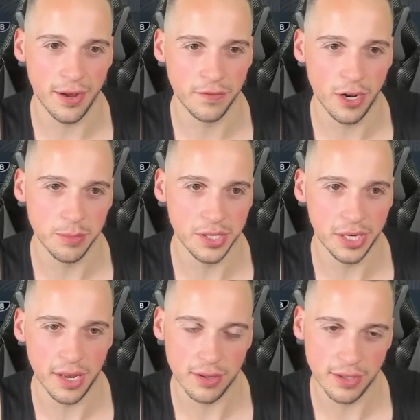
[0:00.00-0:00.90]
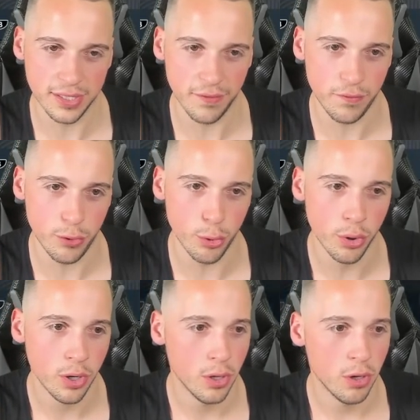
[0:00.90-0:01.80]
enough time to get at least a few
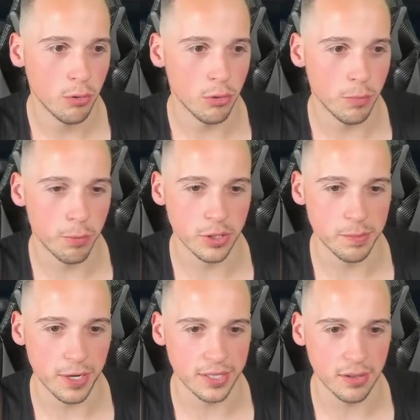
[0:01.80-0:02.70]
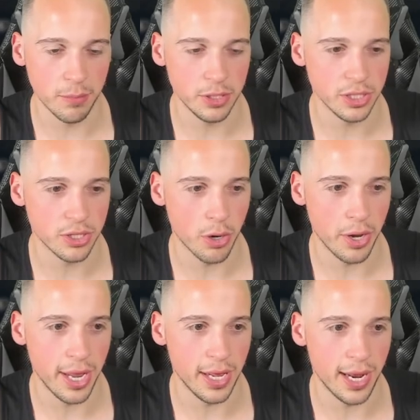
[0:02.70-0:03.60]
real prospects. Let me just go
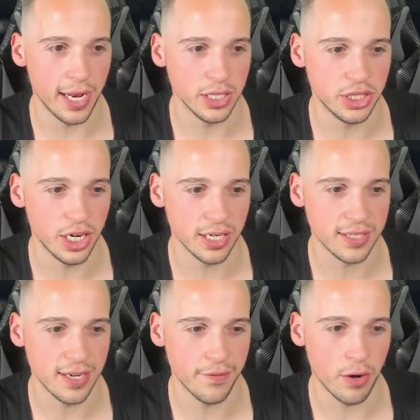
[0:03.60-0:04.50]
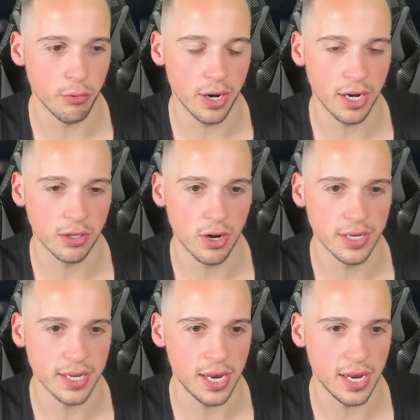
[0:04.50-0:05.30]
ahead and check to see if I recognize